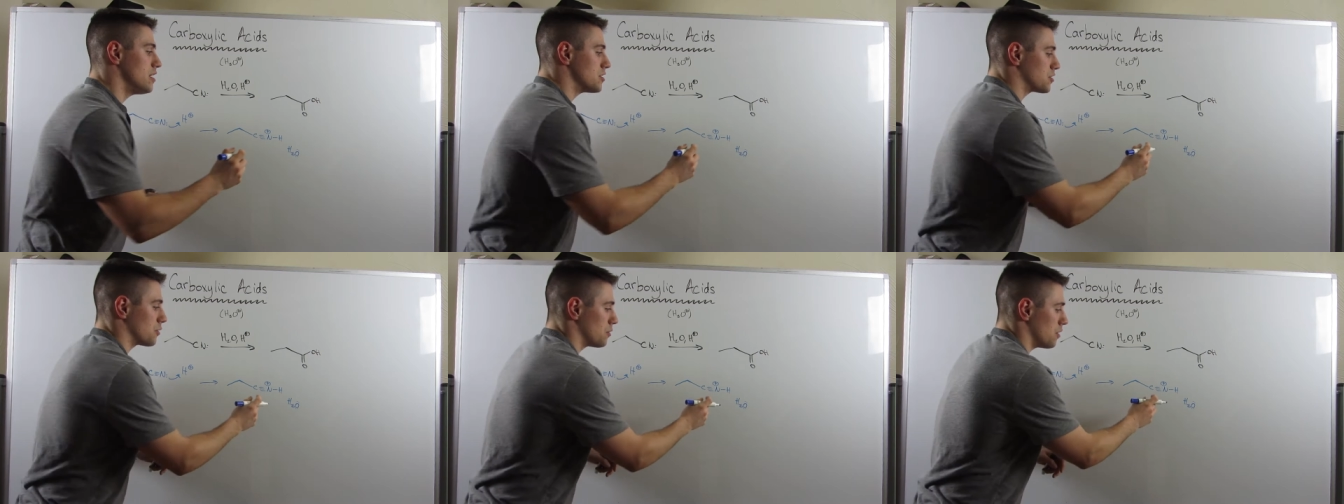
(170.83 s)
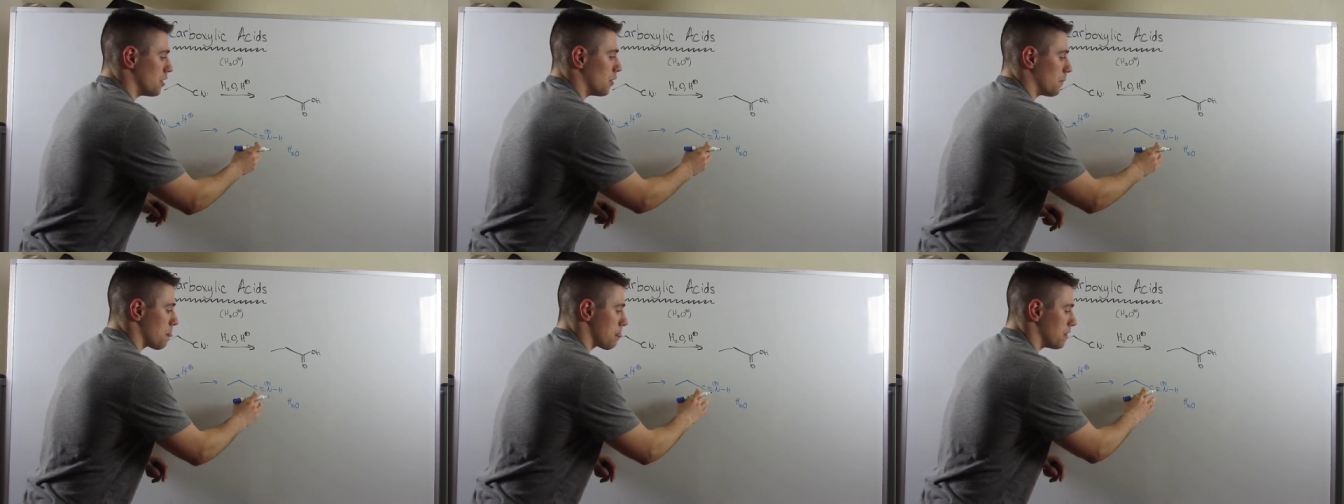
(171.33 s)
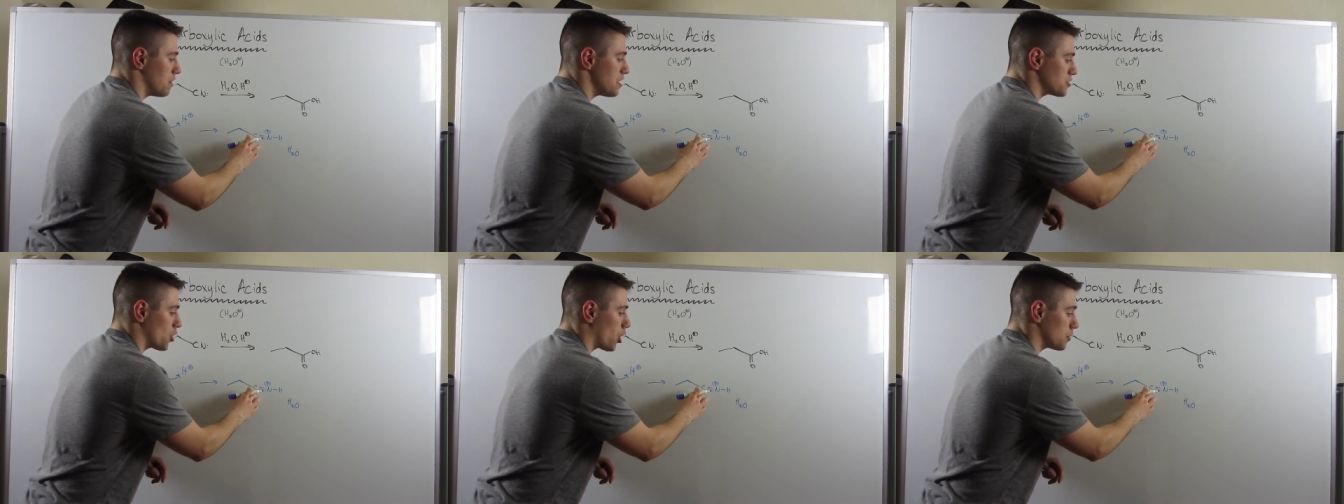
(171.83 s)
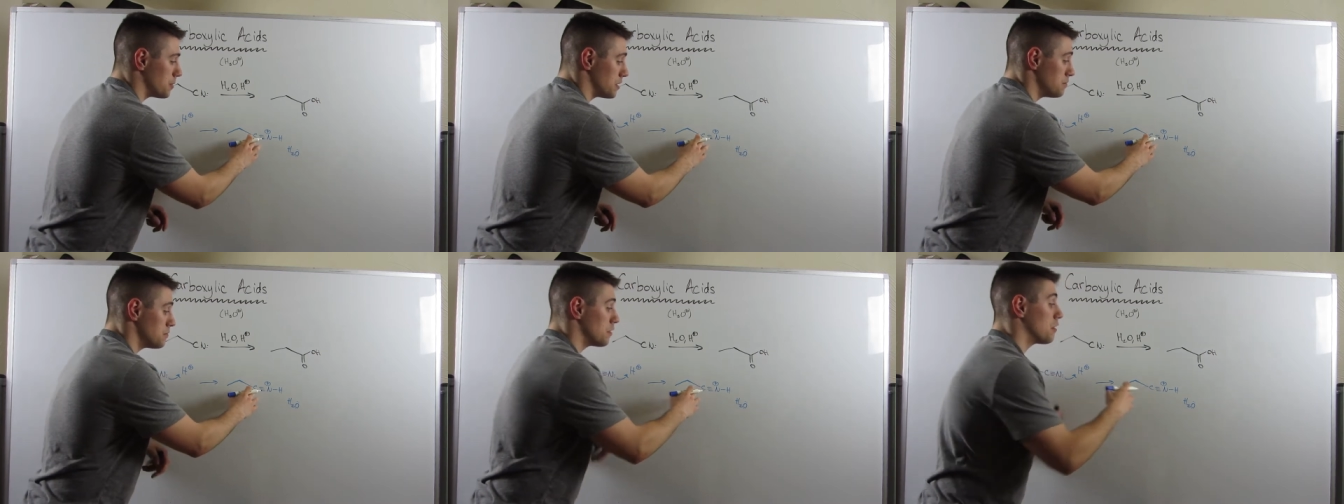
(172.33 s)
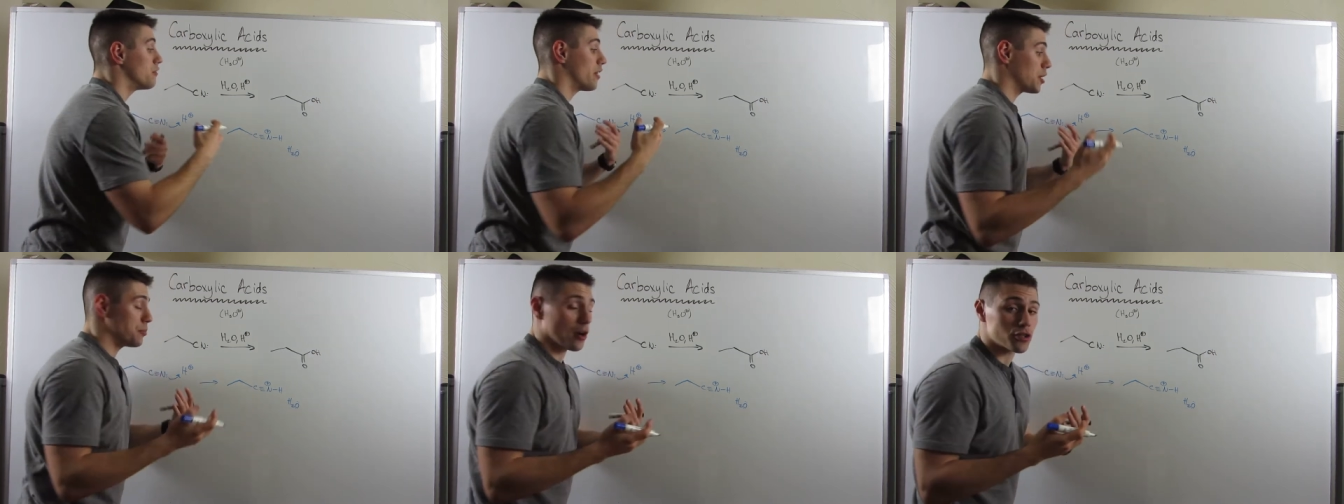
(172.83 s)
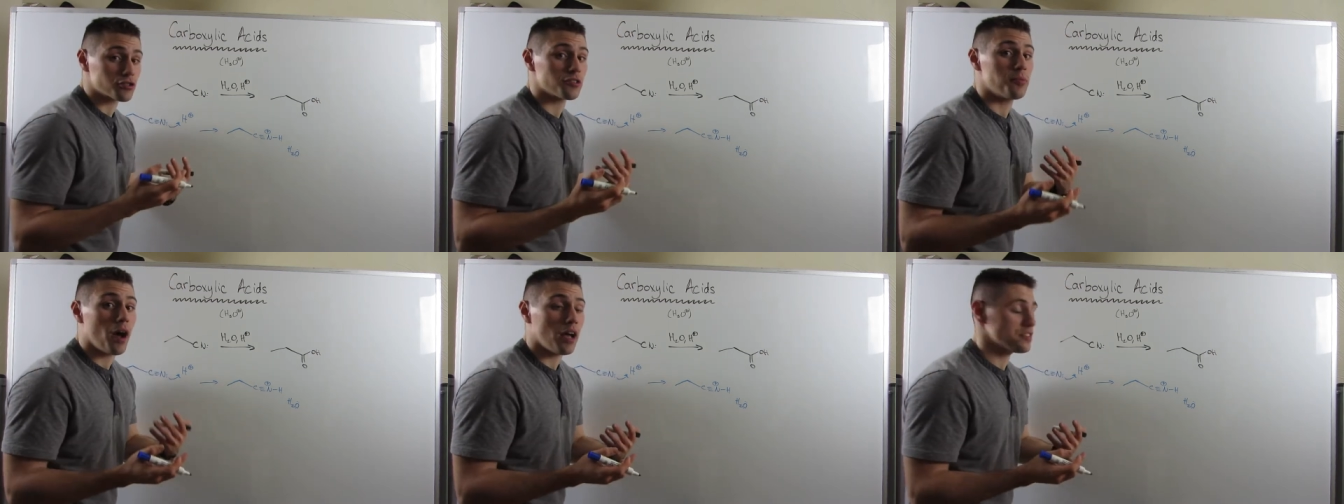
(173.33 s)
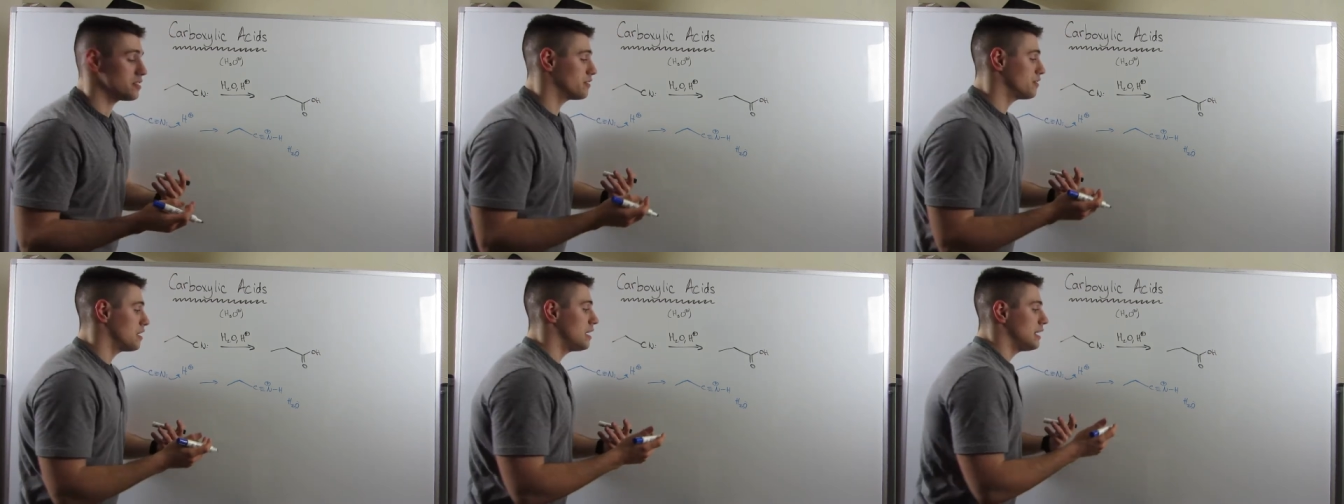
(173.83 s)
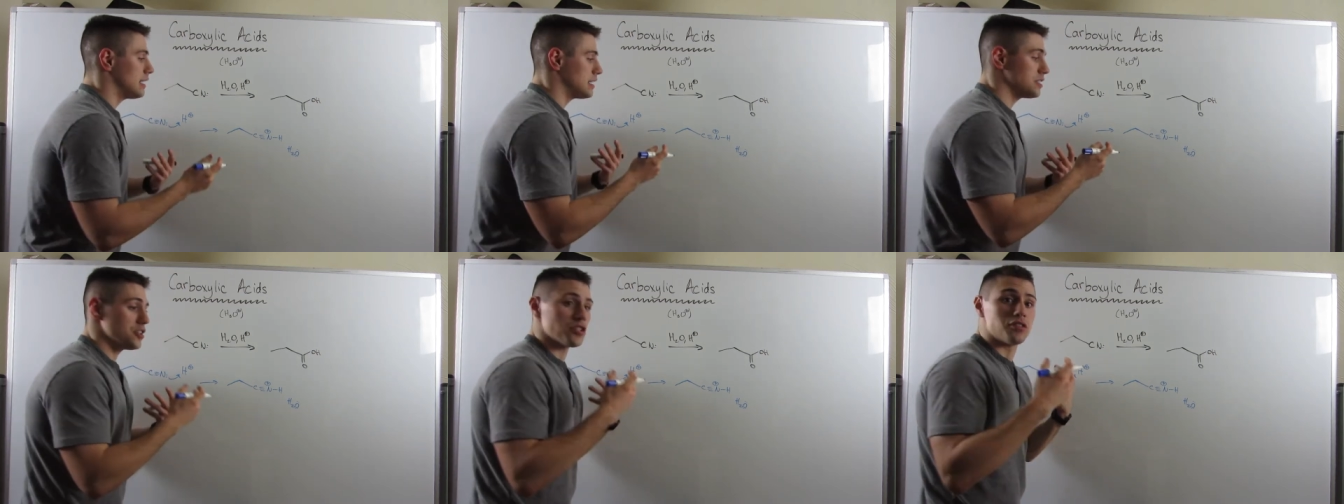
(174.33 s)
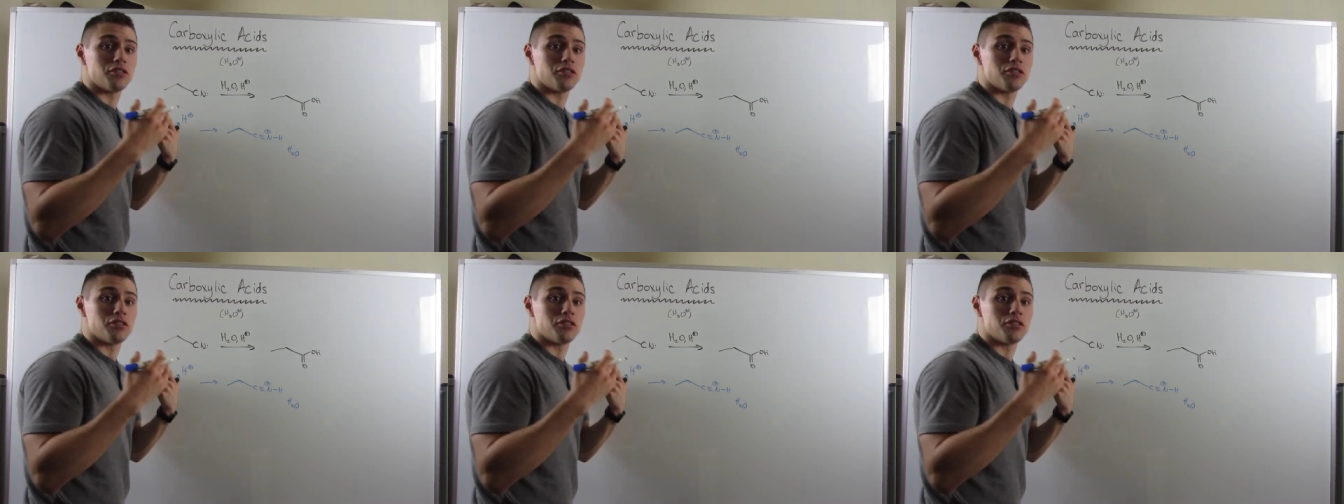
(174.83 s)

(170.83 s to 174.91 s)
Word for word: so this carbon, very partially positive, he's,